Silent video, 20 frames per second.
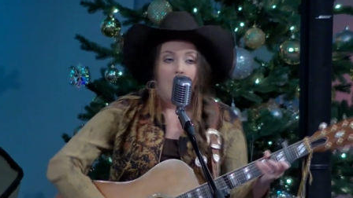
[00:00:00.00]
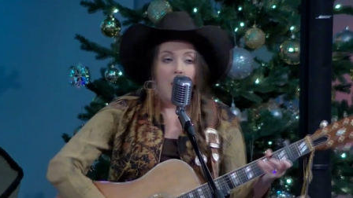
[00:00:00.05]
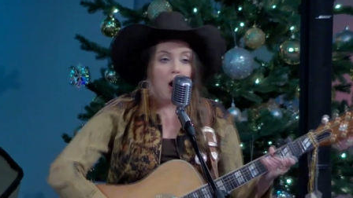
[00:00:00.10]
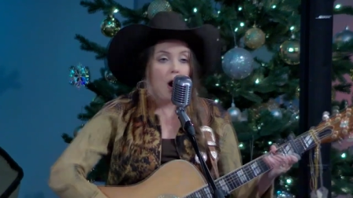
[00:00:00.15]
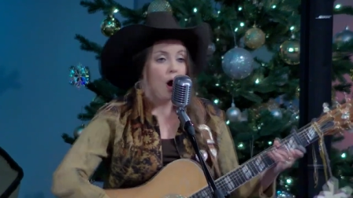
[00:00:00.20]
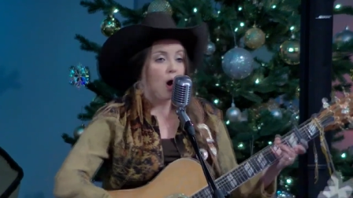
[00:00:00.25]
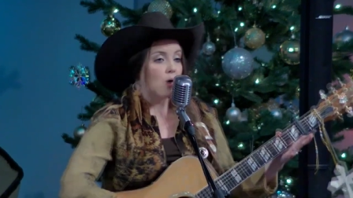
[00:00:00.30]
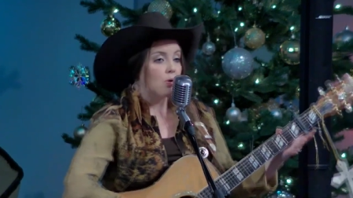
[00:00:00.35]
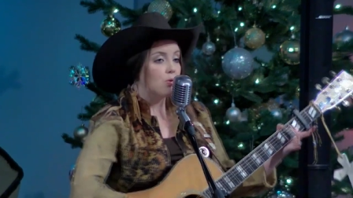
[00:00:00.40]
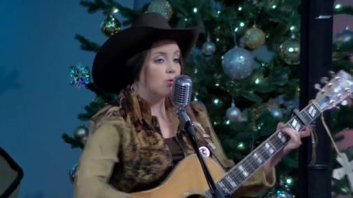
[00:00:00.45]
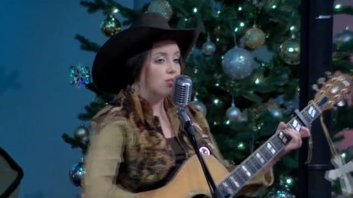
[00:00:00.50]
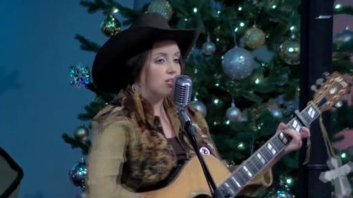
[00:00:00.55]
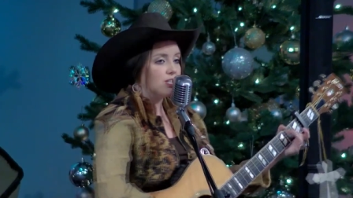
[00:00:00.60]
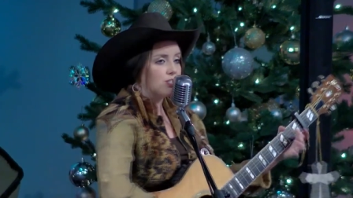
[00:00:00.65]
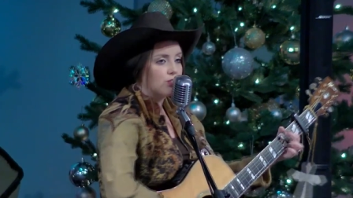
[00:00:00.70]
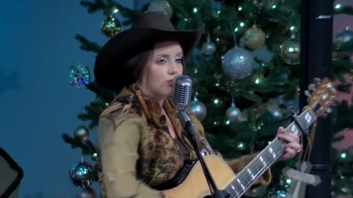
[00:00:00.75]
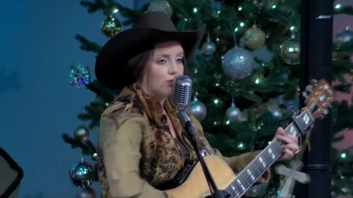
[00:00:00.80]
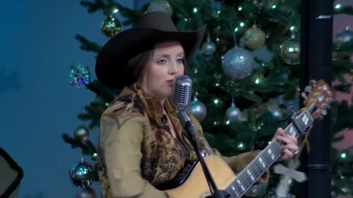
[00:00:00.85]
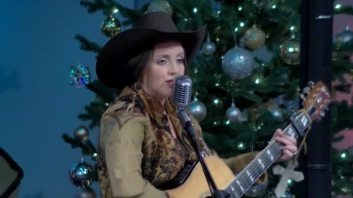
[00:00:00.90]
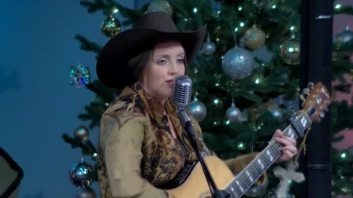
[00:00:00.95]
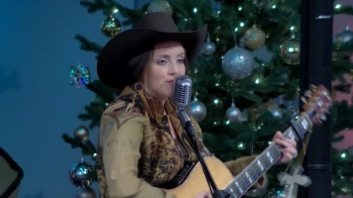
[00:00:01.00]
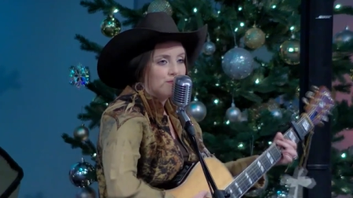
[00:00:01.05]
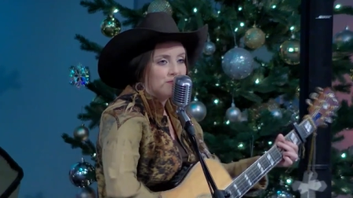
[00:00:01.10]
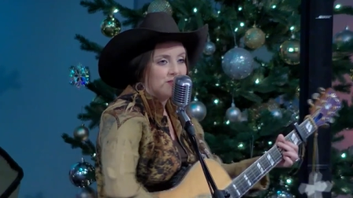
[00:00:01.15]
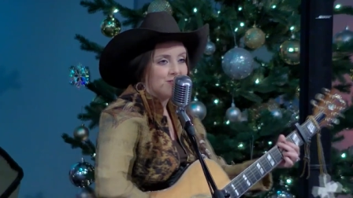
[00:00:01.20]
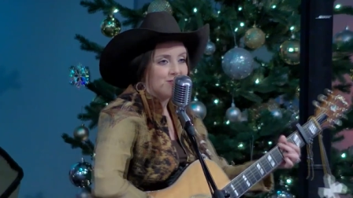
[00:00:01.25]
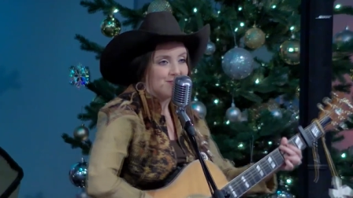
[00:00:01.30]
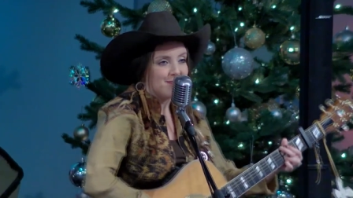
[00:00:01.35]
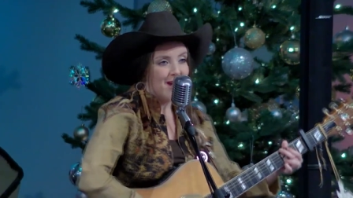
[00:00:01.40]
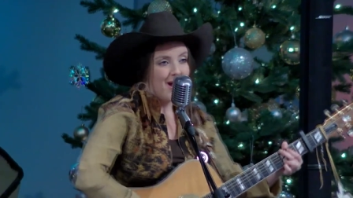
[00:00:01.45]
Oh, this
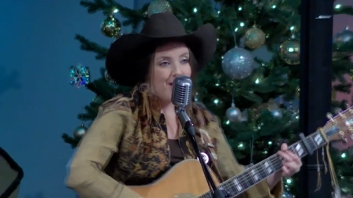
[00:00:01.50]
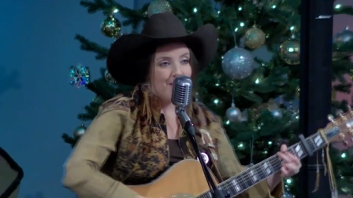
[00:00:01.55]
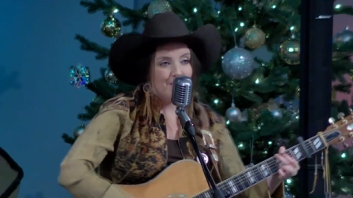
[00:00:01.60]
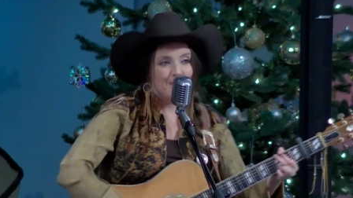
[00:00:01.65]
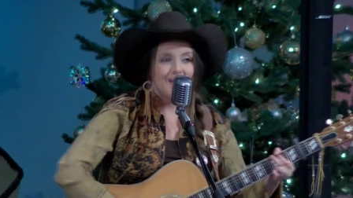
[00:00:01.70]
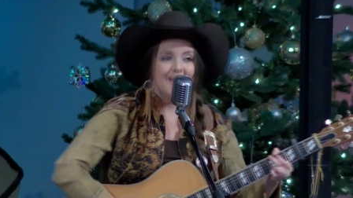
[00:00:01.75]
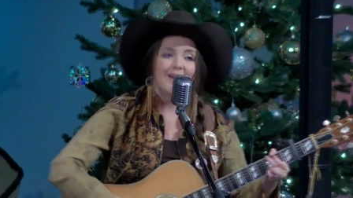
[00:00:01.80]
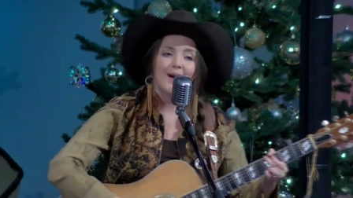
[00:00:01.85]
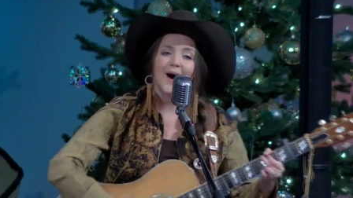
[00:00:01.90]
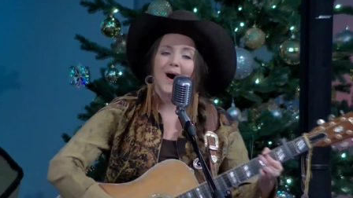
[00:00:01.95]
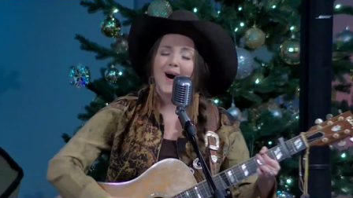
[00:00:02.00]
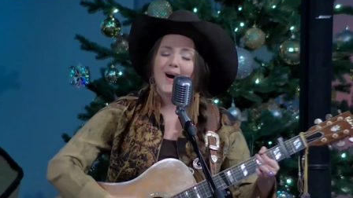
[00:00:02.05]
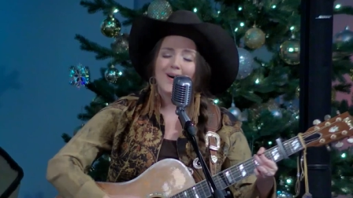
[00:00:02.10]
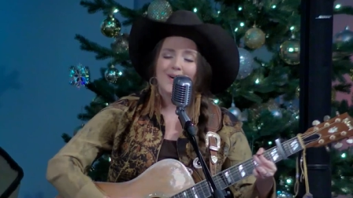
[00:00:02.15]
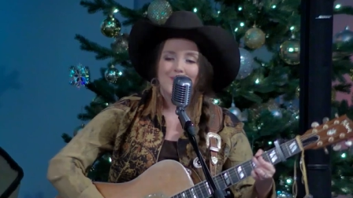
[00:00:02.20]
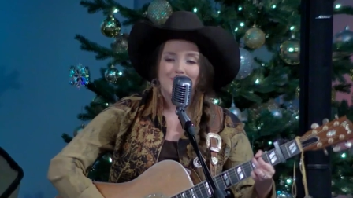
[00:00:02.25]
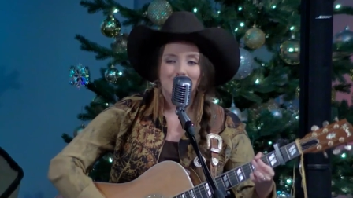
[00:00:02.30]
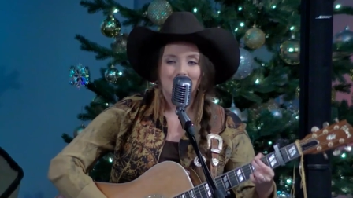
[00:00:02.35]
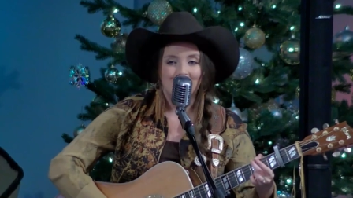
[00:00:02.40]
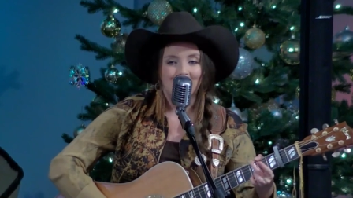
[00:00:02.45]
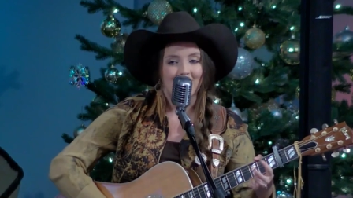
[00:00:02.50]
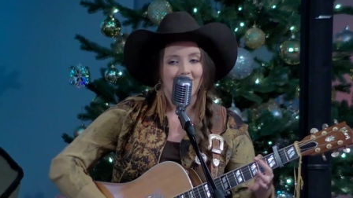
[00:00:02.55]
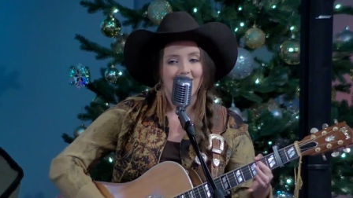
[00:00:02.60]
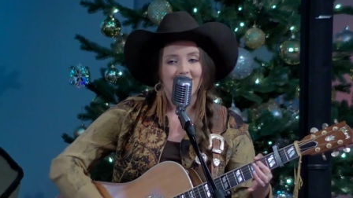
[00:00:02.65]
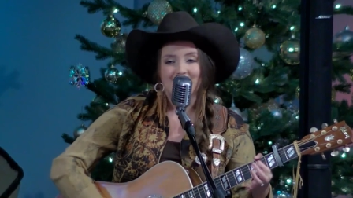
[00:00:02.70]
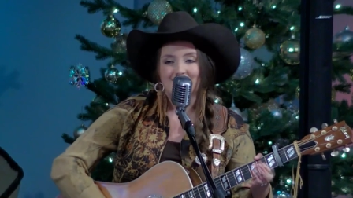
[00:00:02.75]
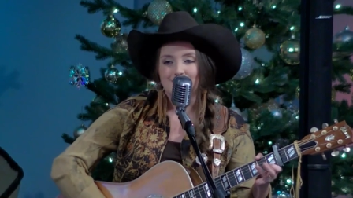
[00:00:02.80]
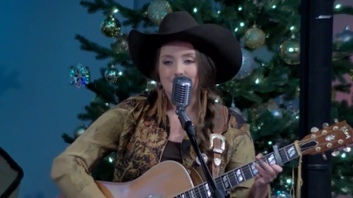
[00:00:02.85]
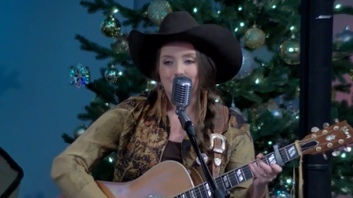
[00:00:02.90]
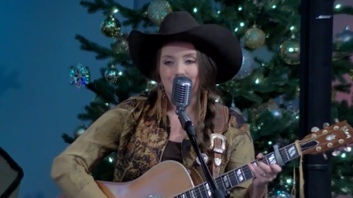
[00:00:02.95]
Christmas I'll be home
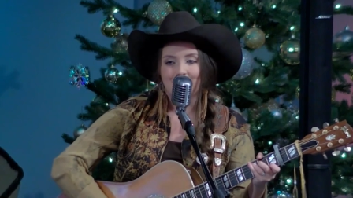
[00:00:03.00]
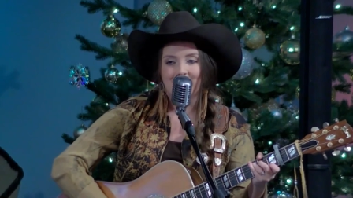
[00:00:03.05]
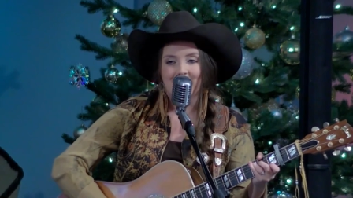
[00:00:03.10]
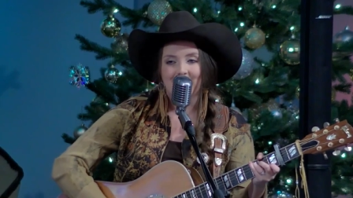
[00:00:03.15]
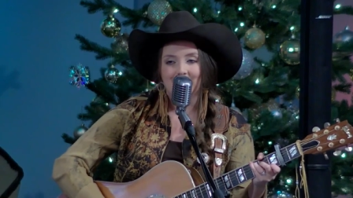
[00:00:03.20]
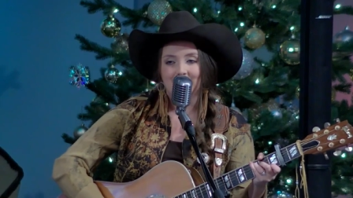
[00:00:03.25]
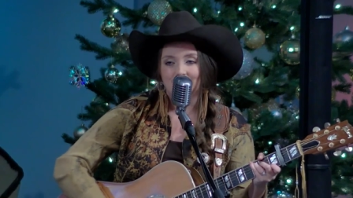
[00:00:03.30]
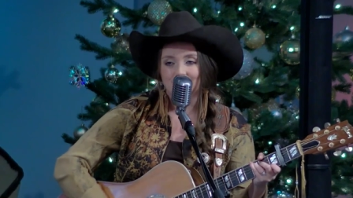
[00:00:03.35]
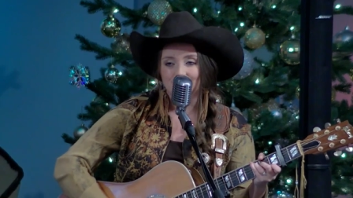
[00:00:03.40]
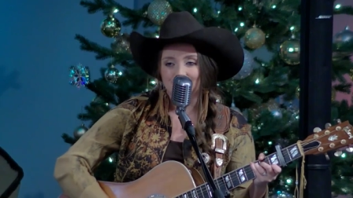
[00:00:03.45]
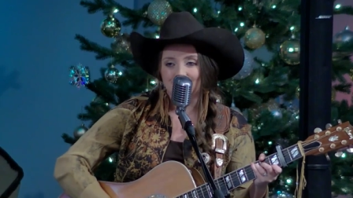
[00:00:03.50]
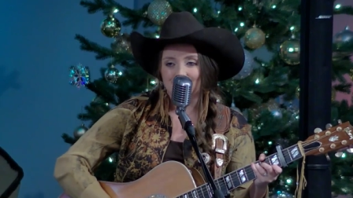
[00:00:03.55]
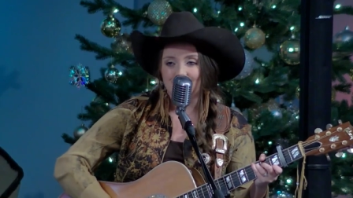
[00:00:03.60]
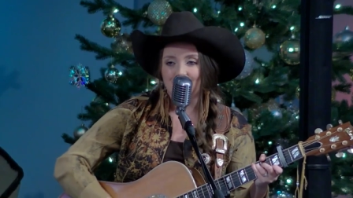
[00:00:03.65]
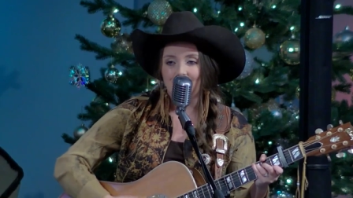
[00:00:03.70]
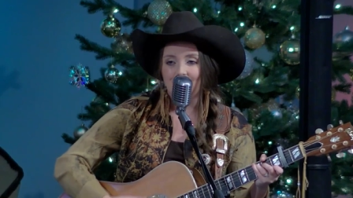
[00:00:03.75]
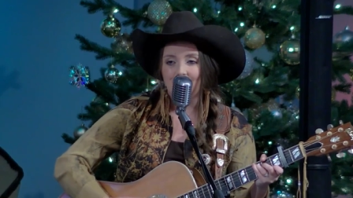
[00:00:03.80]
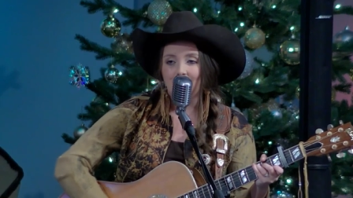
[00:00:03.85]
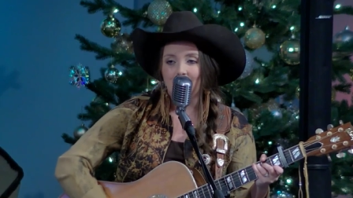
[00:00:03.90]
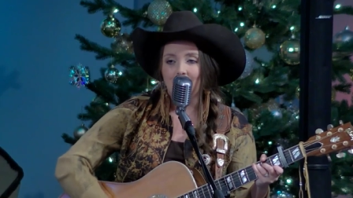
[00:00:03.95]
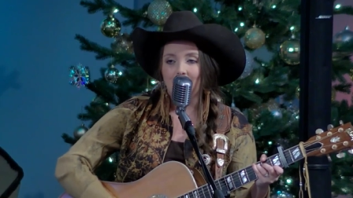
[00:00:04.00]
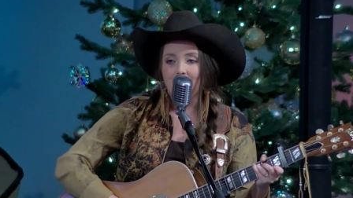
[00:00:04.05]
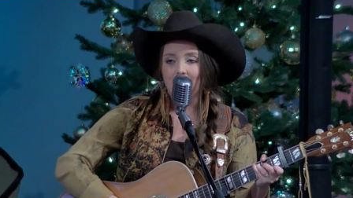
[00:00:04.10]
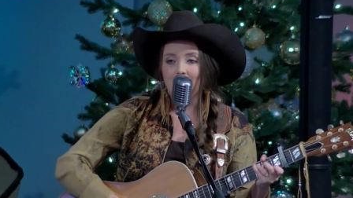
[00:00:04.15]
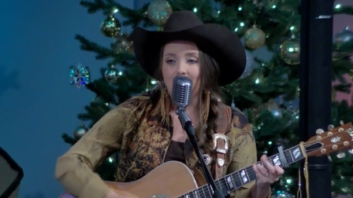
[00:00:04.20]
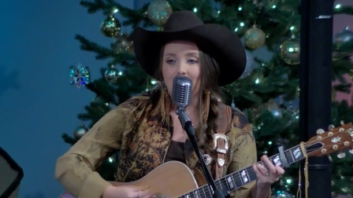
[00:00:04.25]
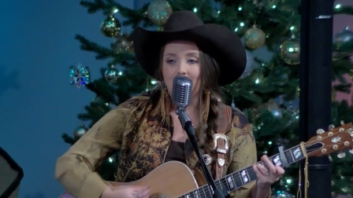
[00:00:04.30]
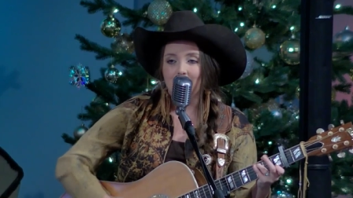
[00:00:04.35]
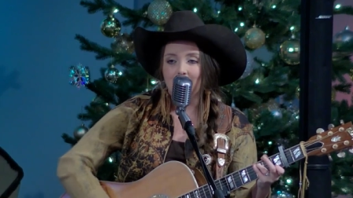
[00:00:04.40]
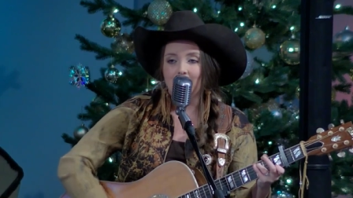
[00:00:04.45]
with bells
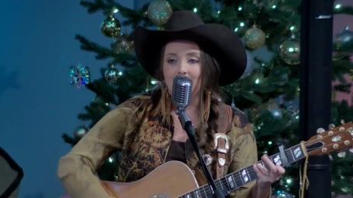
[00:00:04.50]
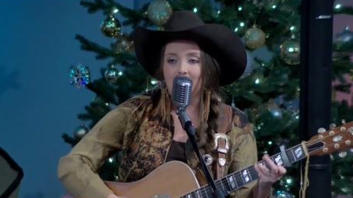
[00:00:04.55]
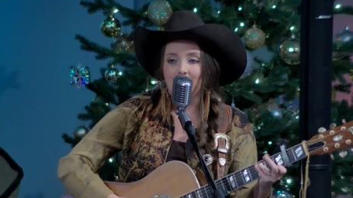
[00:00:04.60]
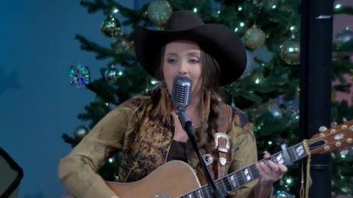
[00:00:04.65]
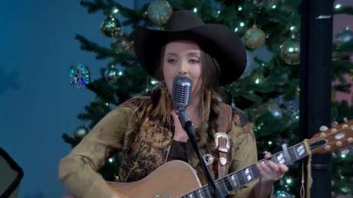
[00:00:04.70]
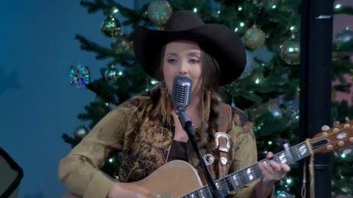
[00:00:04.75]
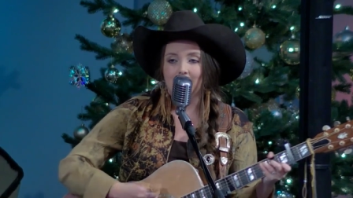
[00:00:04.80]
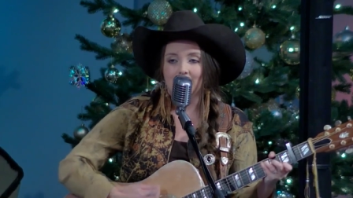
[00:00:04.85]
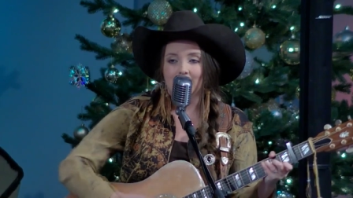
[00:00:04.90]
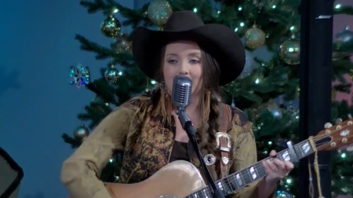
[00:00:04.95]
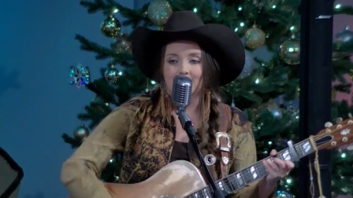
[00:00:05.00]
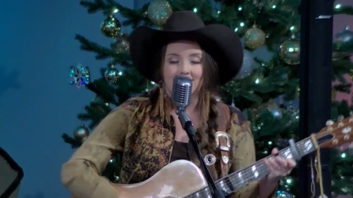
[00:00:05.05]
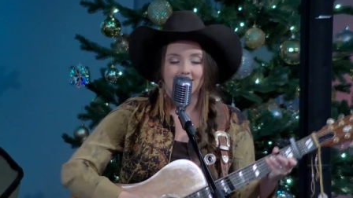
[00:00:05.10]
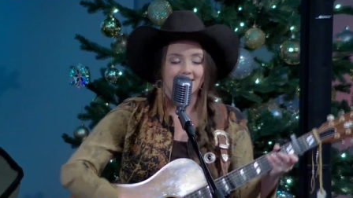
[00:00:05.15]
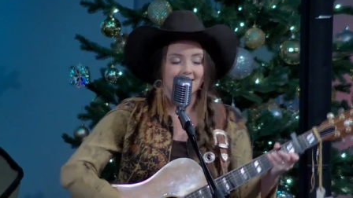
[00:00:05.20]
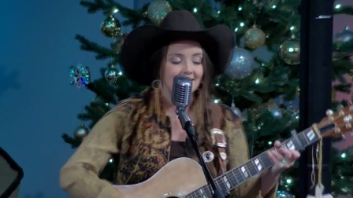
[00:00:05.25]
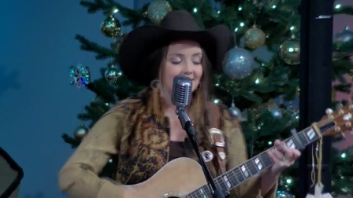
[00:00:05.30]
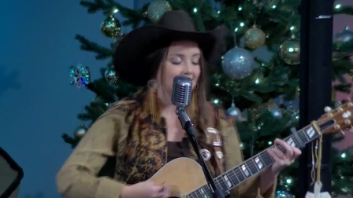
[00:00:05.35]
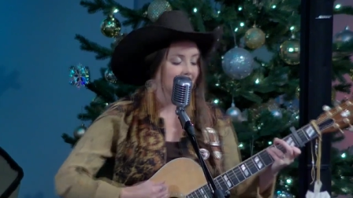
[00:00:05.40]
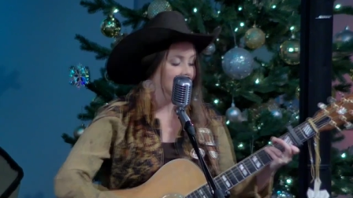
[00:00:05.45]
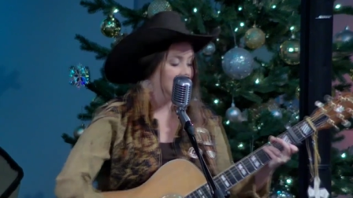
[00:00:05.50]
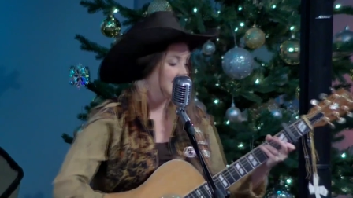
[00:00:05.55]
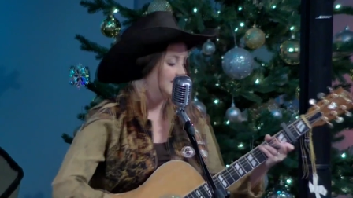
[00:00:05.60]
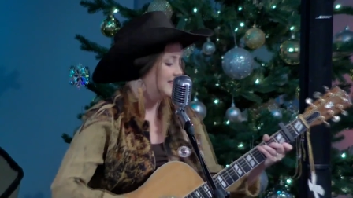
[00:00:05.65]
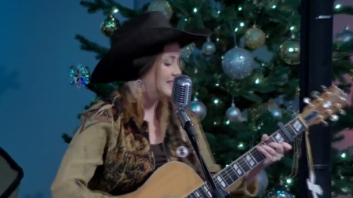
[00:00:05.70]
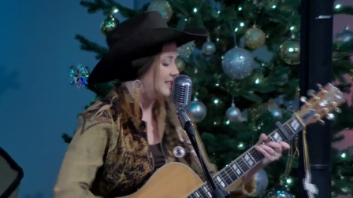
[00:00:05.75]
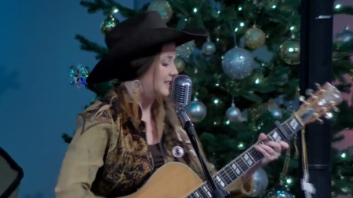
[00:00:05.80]
on.